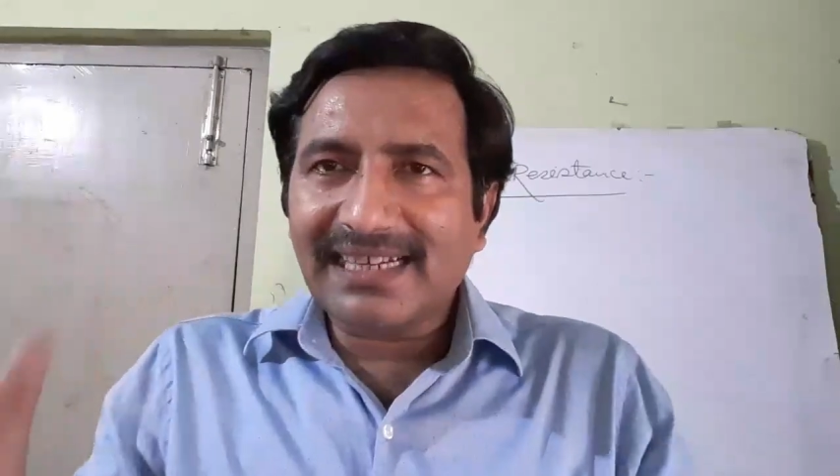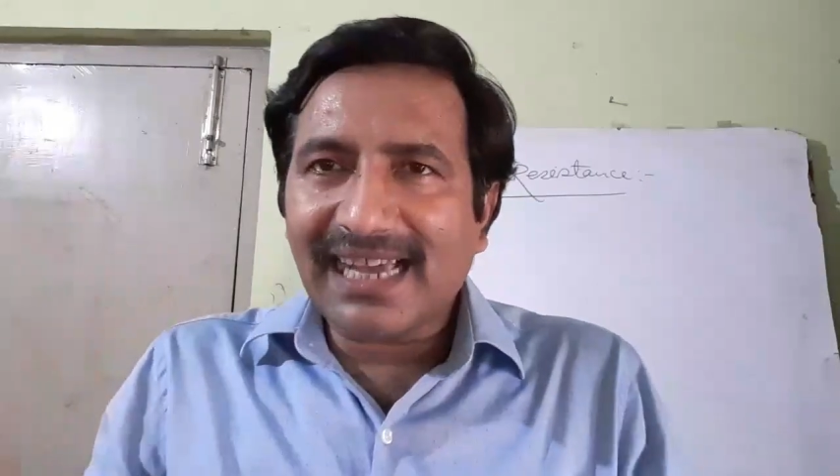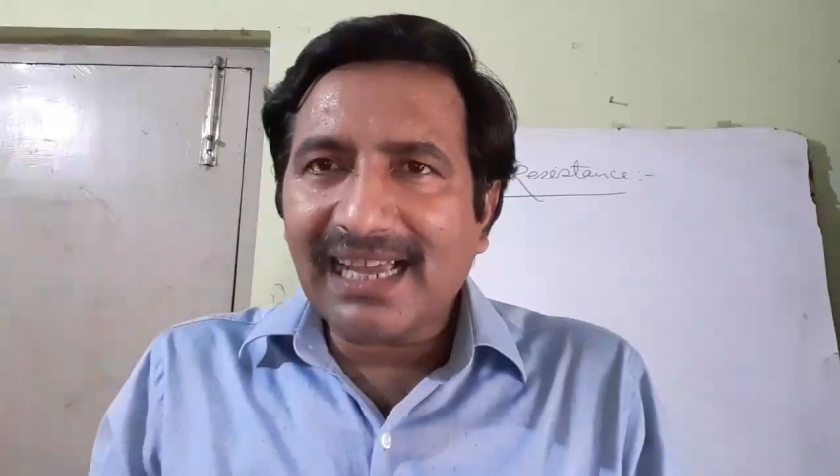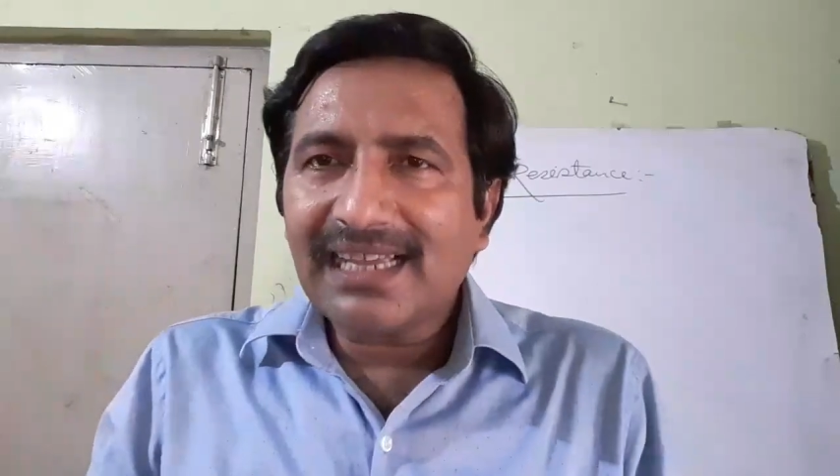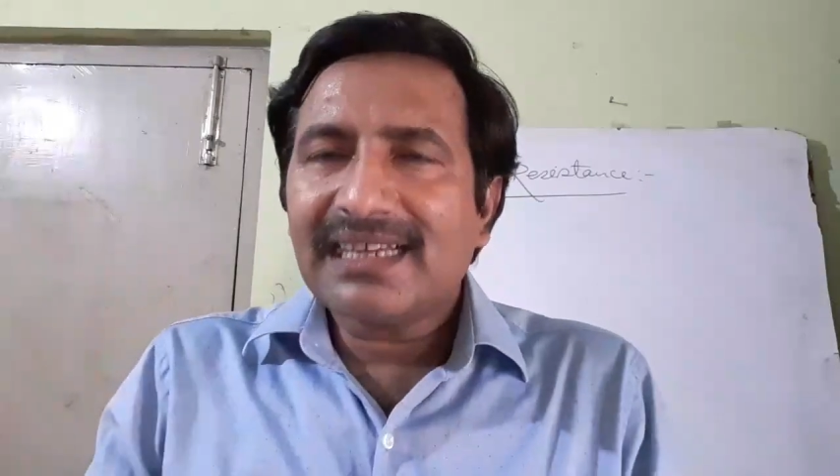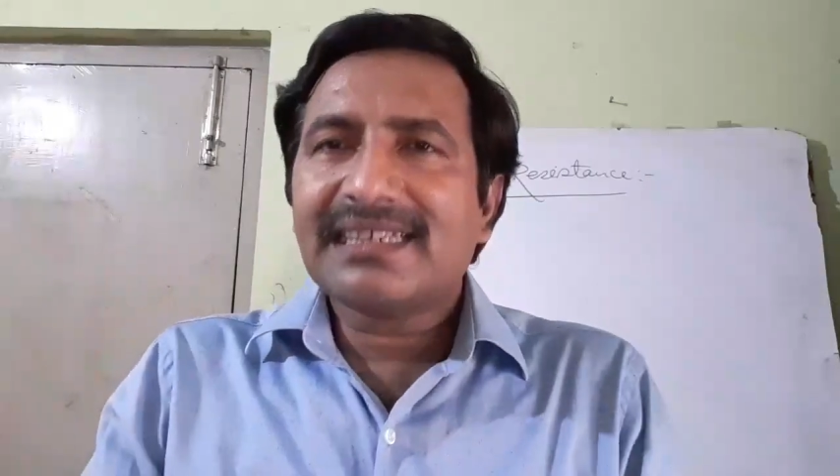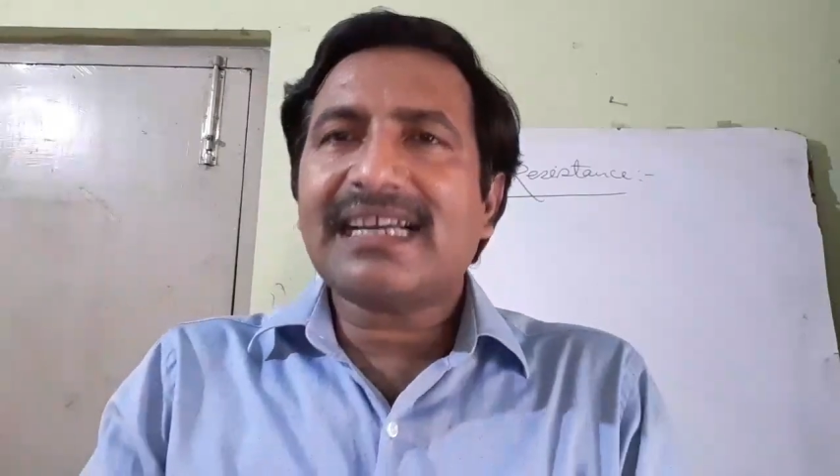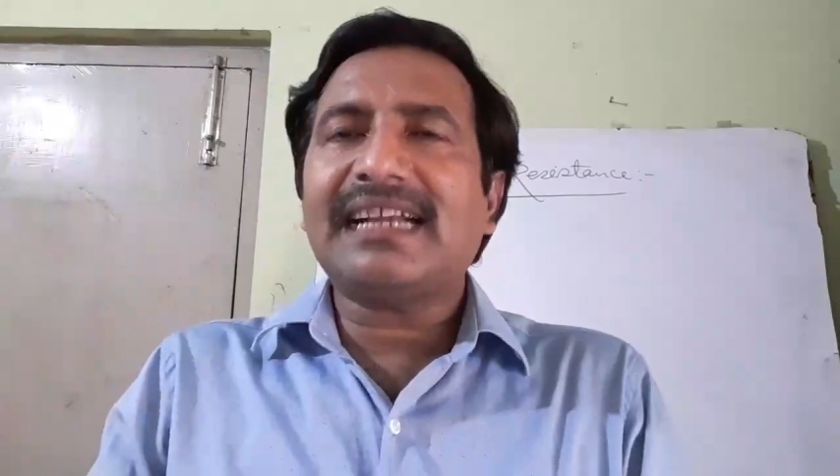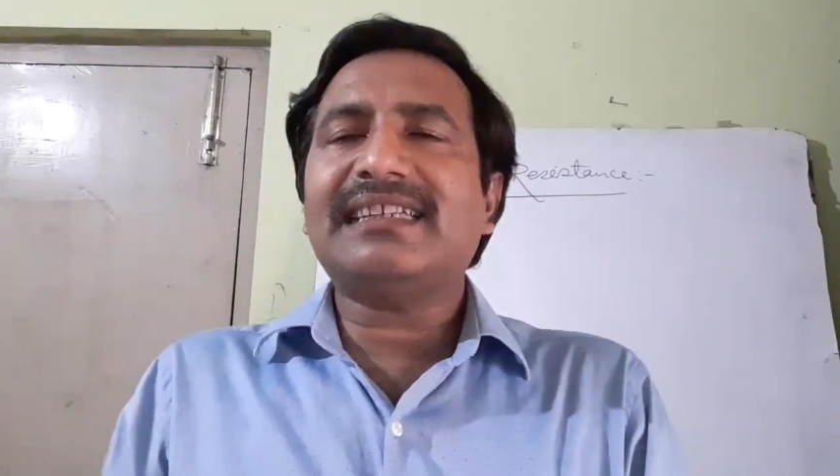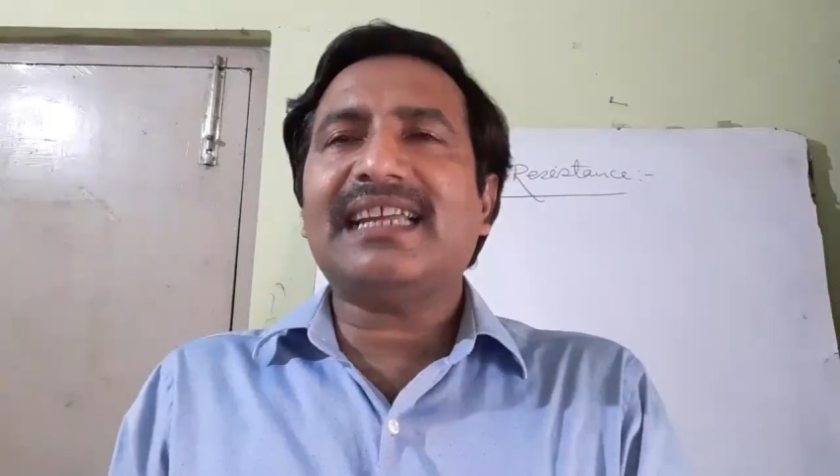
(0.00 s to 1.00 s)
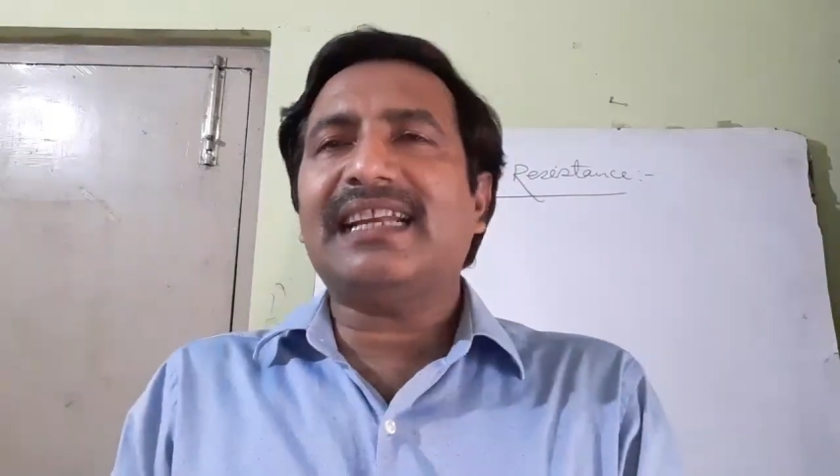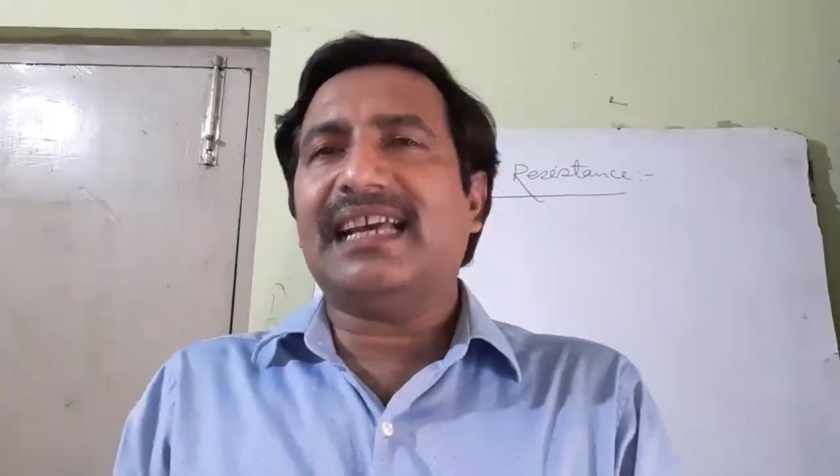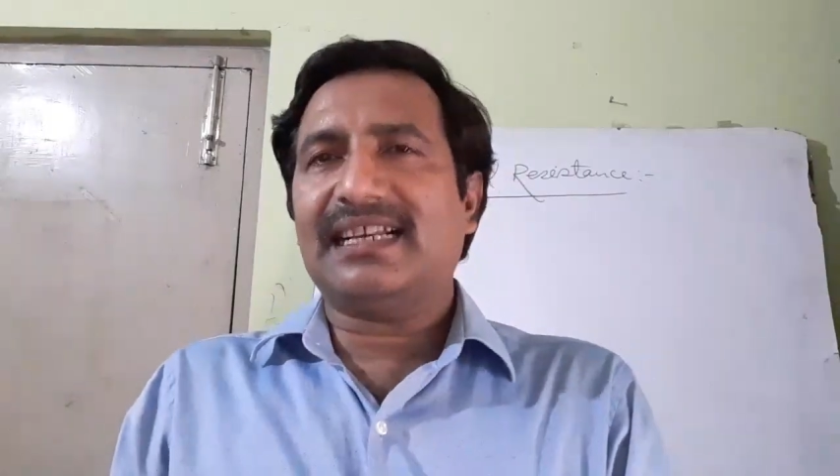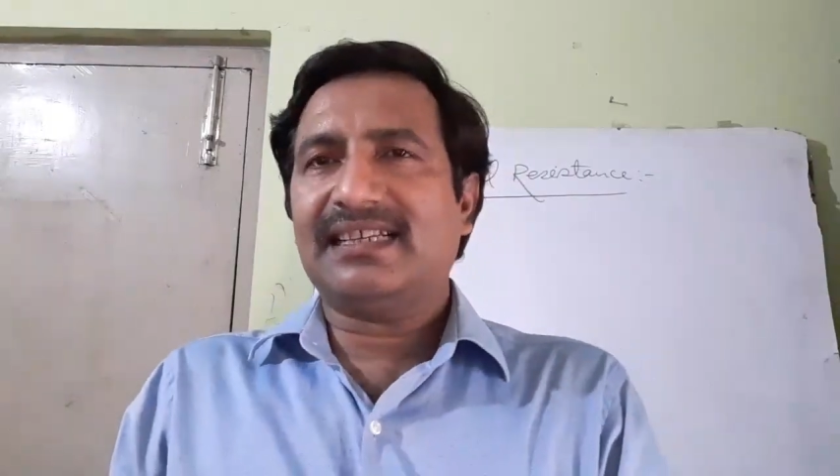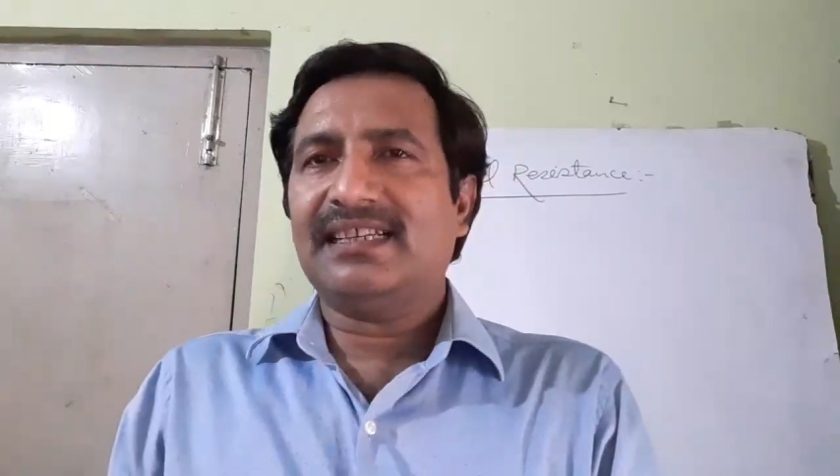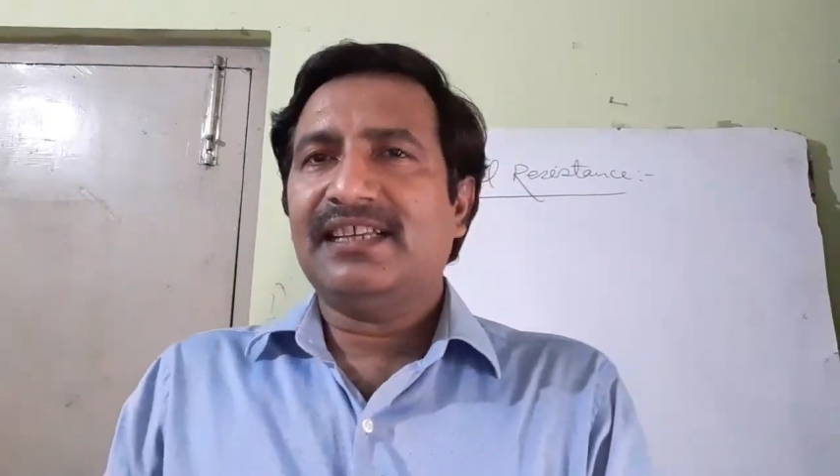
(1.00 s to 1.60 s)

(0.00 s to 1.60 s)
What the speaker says: a container.